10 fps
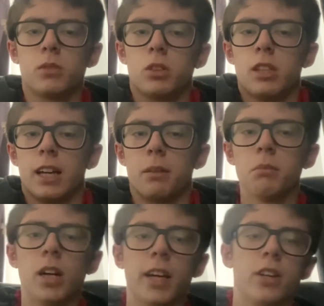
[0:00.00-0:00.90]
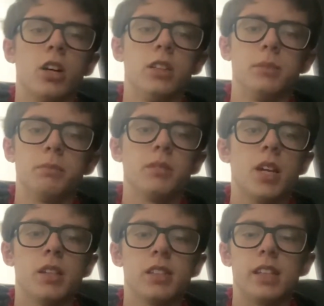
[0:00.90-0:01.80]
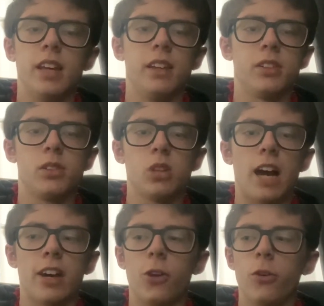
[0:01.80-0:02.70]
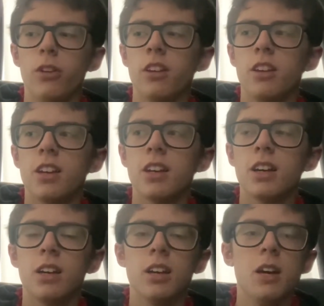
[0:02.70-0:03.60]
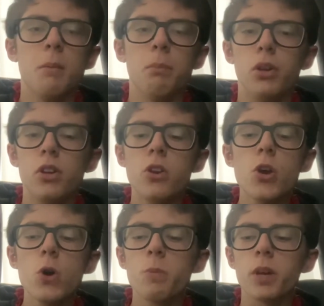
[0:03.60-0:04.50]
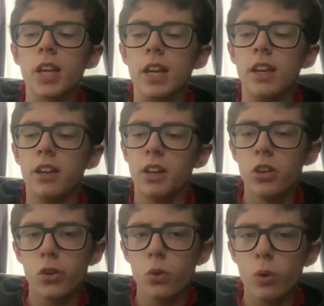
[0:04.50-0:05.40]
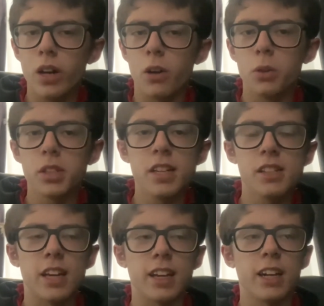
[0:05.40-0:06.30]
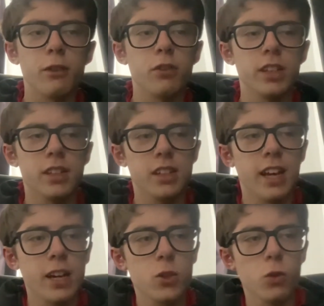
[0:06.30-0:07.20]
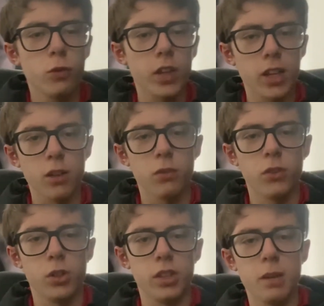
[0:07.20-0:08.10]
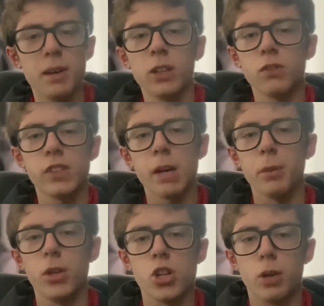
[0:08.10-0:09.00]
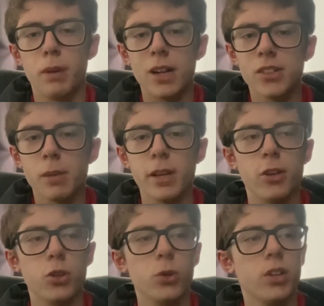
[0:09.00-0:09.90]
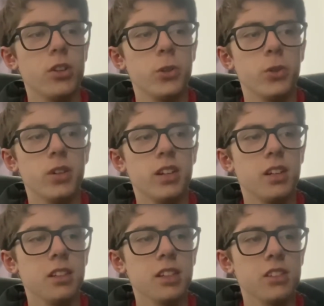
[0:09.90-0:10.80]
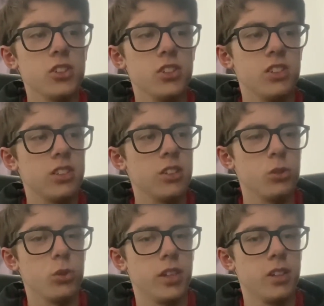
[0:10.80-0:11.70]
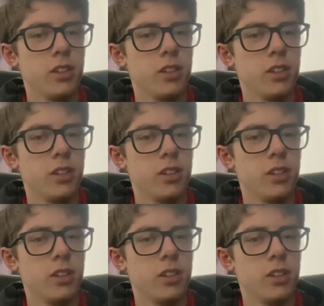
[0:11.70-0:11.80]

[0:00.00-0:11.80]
that I can't say is accurate. But nowhere on the internet can I find an actual figure for the amount of damage a Barrett M82 can do, and that's just annoying.